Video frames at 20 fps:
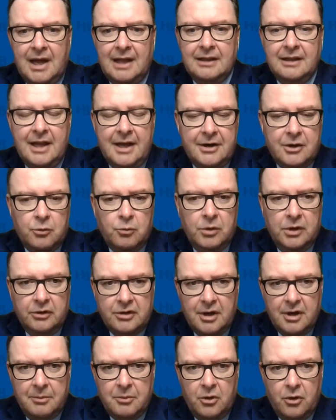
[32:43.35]
a letter
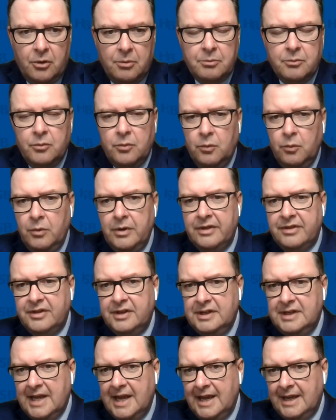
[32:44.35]
will come home
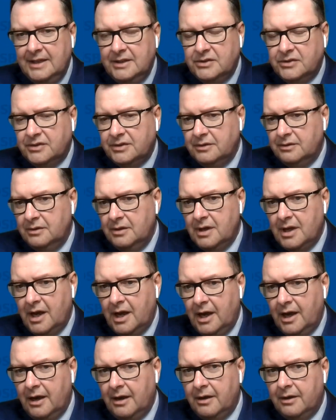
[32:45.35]
with the dates
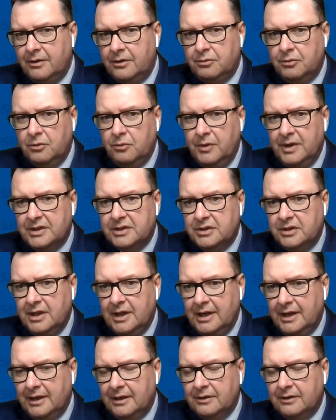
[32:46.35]
uh, through which
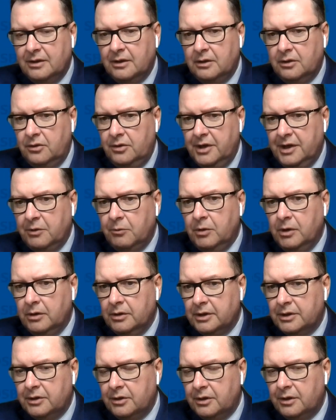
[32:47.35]
the, the learning
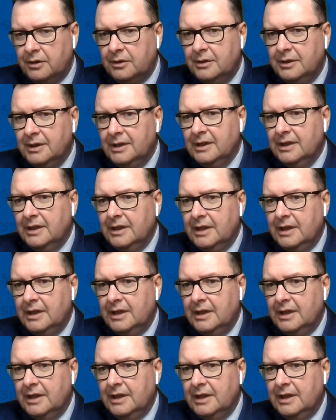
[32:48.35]
will occur.